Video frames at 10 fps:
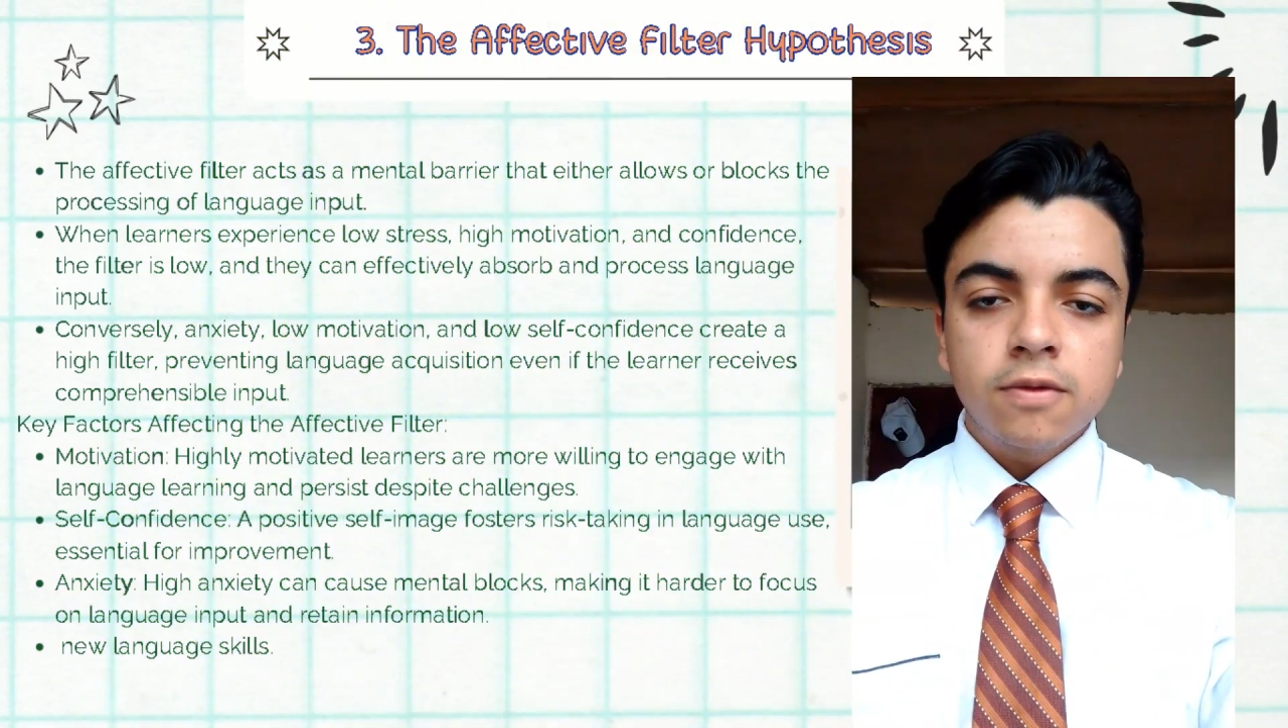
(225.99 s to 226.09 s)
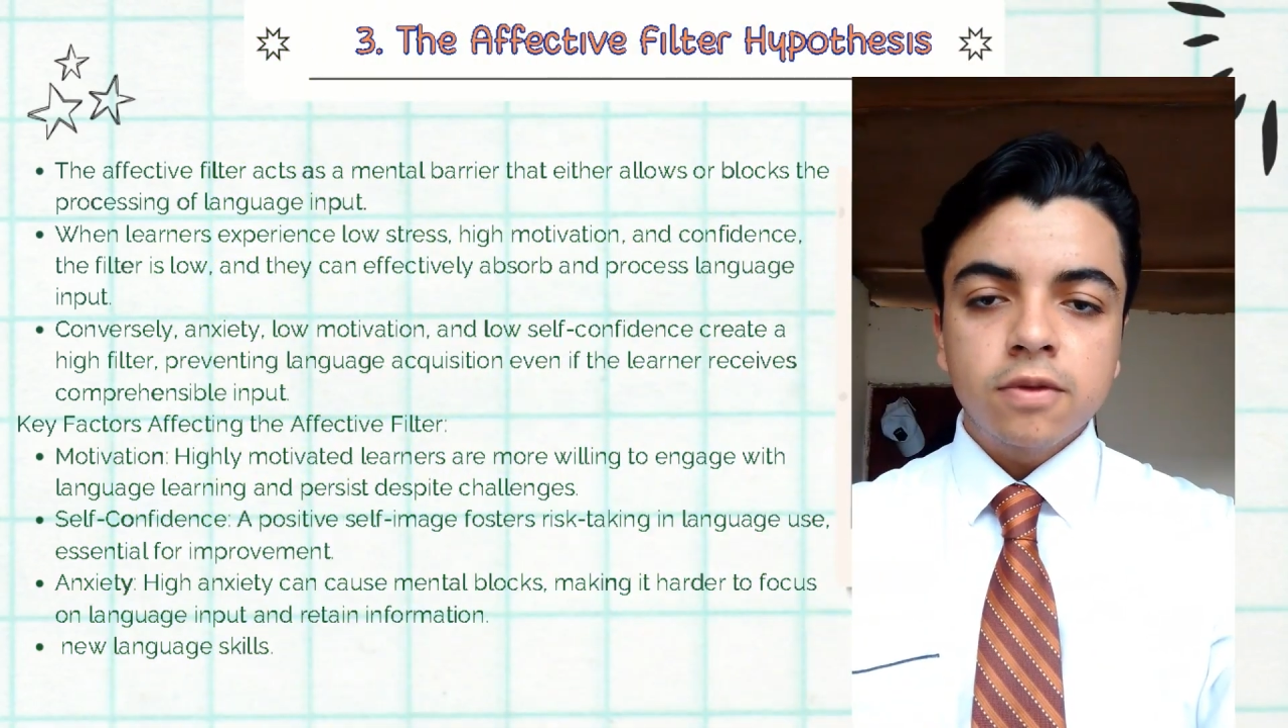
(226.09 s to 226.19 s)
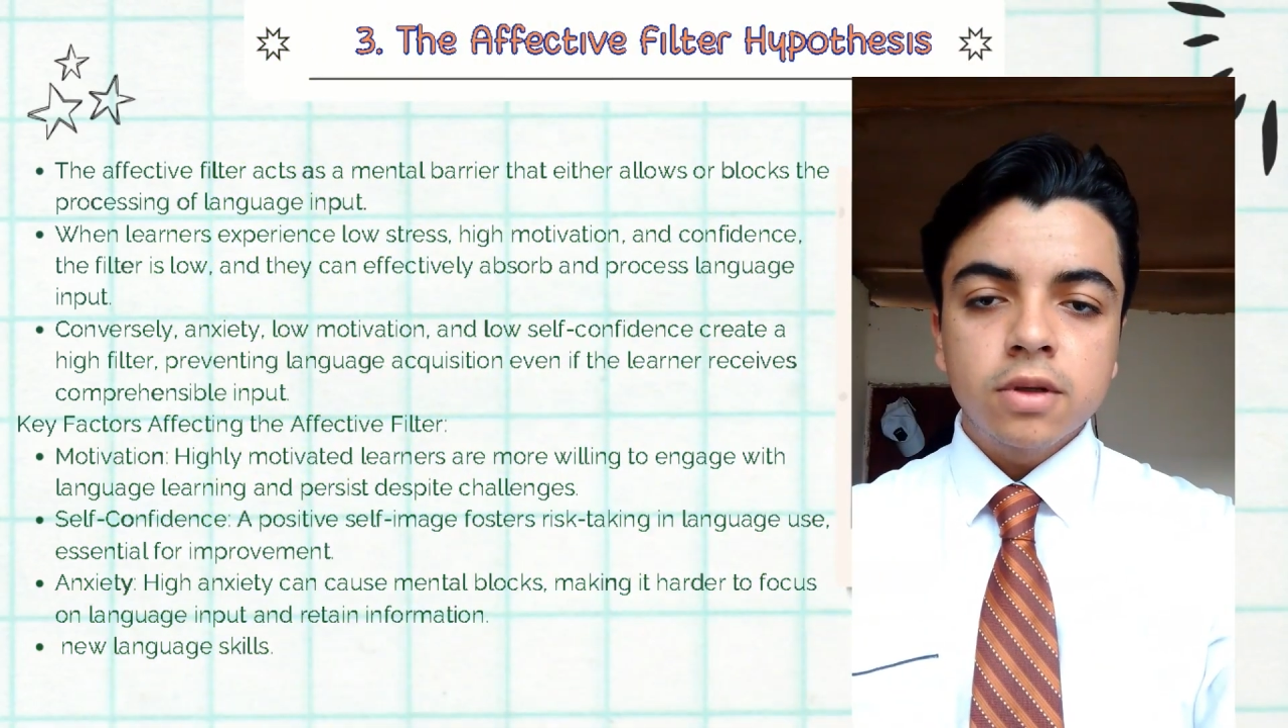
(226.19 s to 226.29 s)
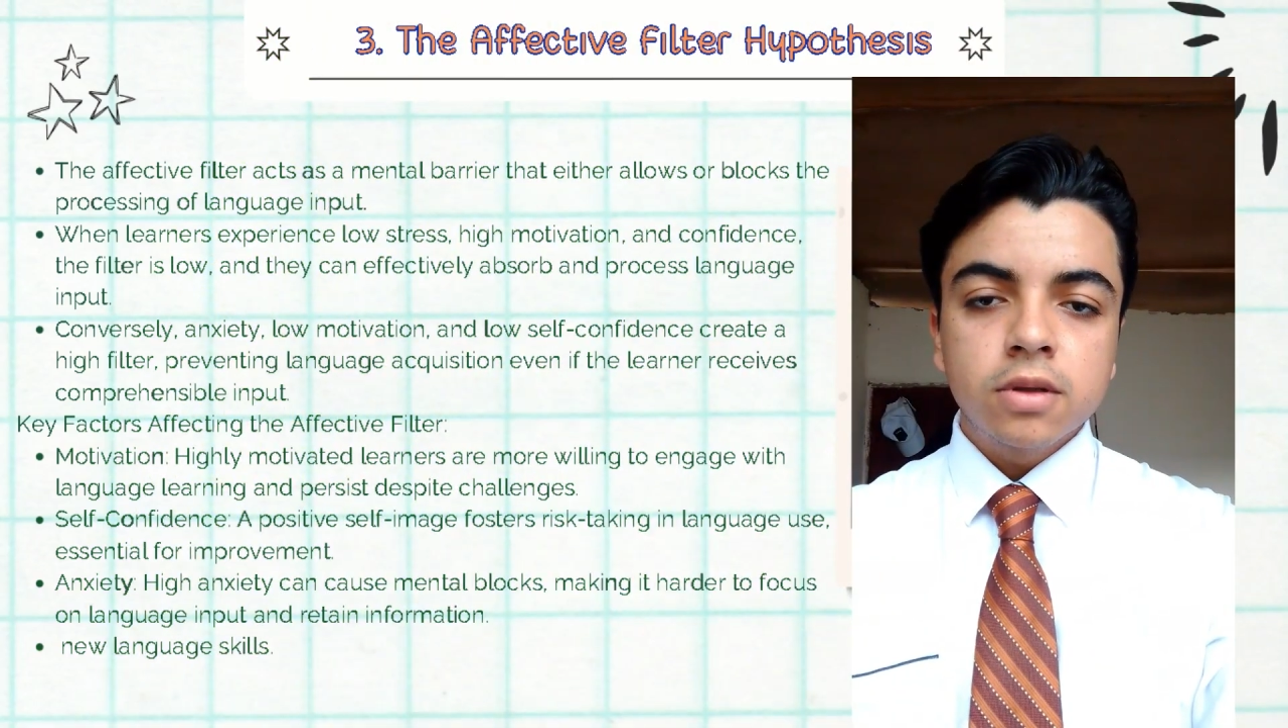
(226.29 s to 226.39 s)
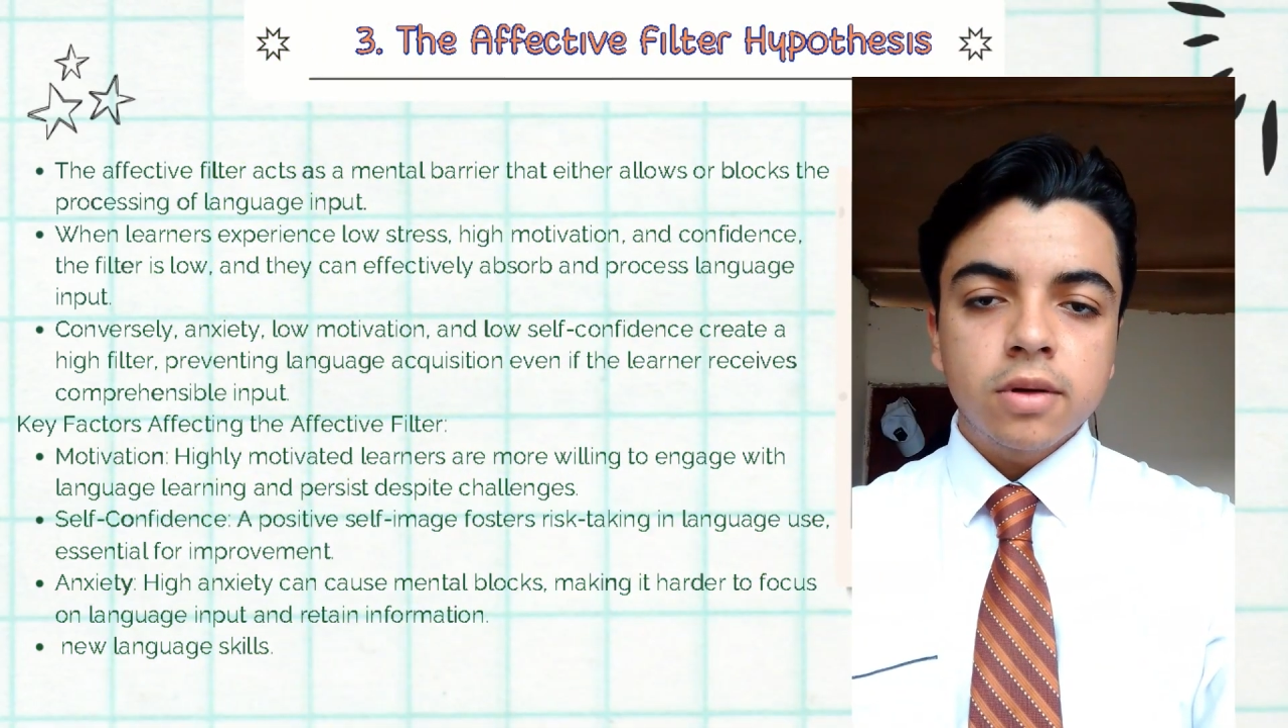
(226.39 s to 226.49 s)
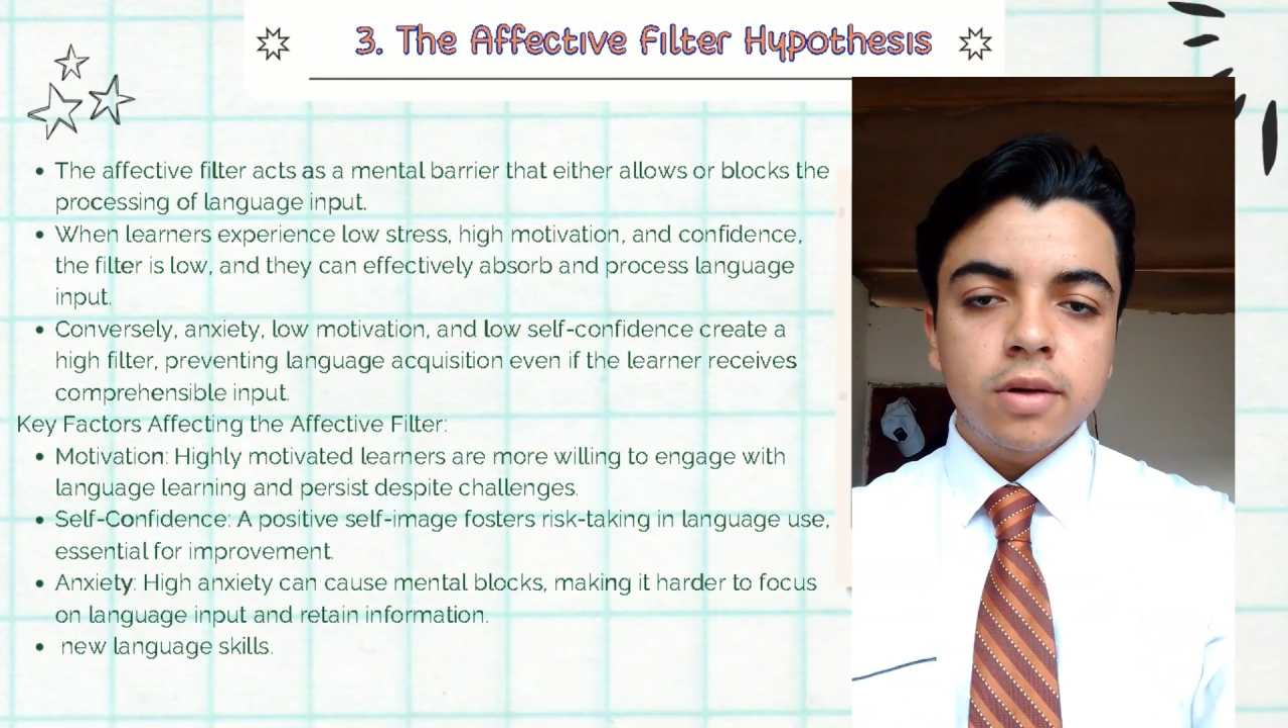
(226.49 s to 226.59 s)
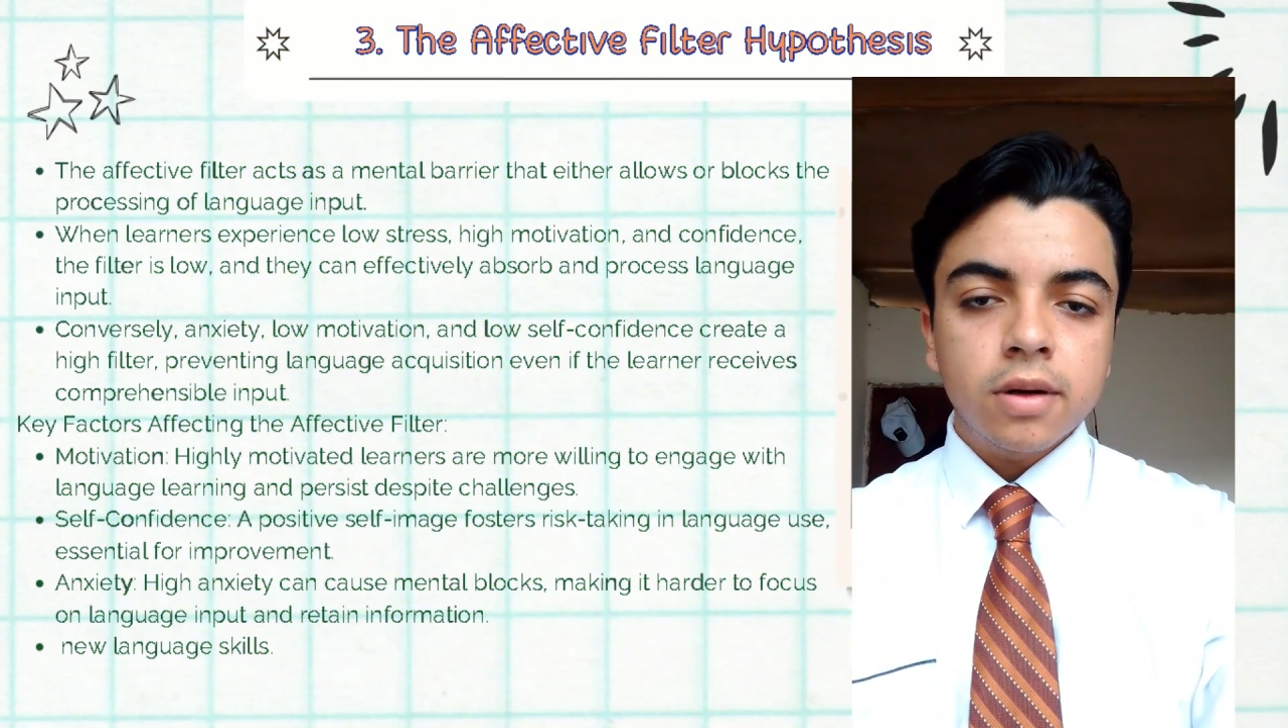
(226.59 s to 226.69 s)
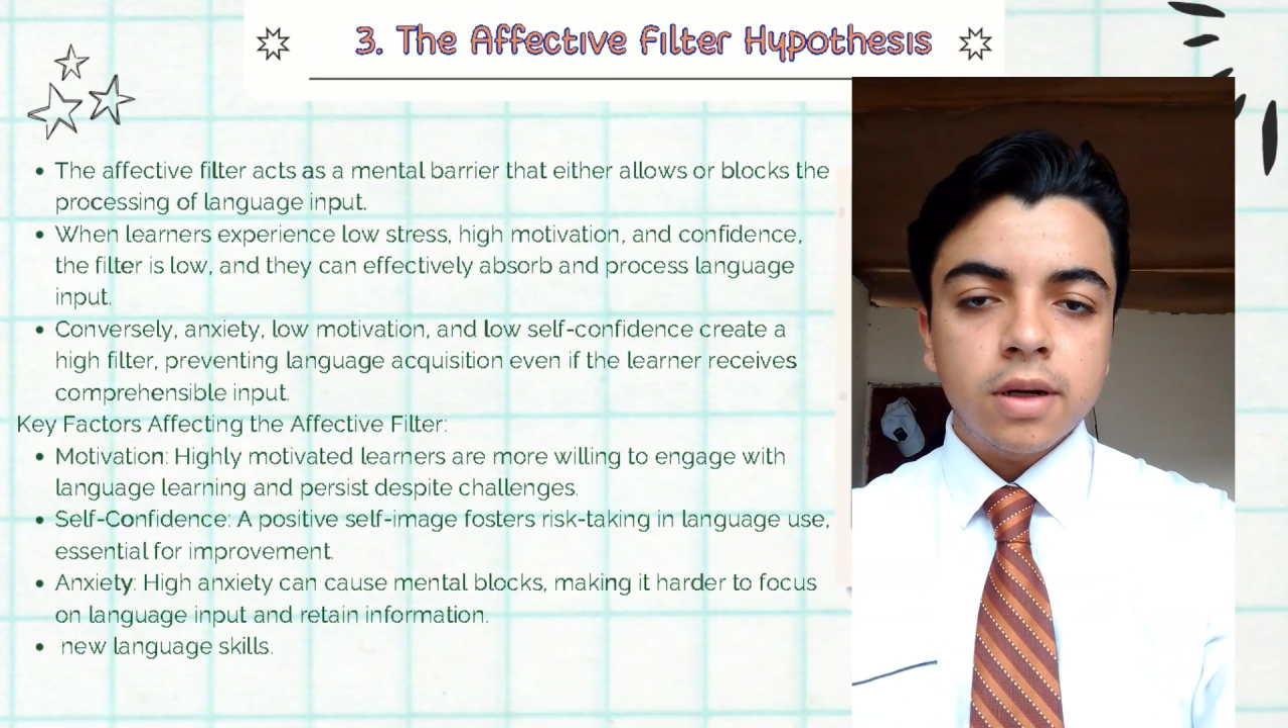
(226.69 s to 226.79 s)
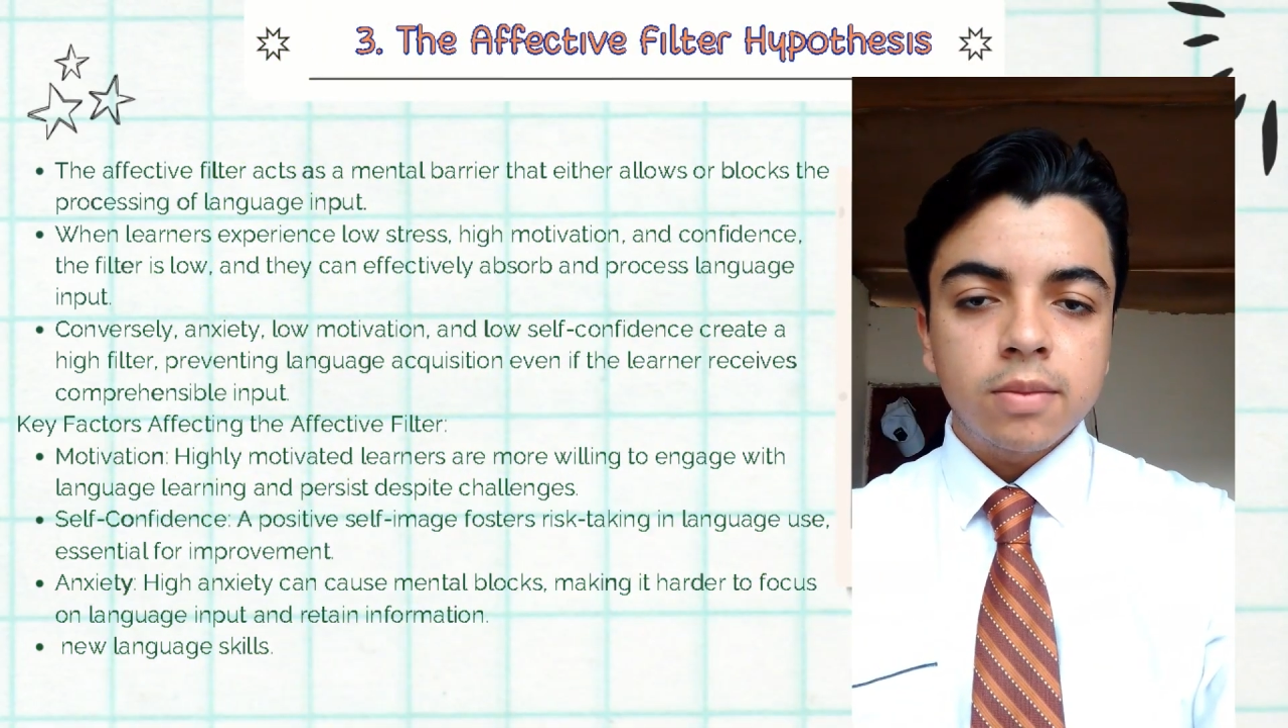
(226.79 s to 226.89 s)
filter